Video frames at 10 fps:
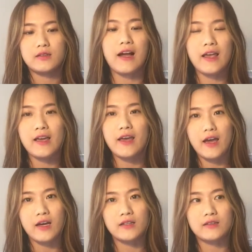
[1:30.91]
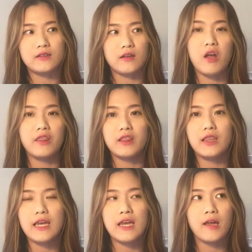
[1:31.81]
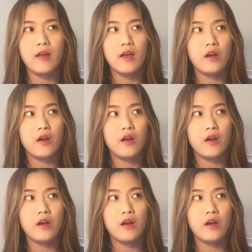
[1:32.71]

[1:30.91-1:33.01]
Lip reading: IAS, monthly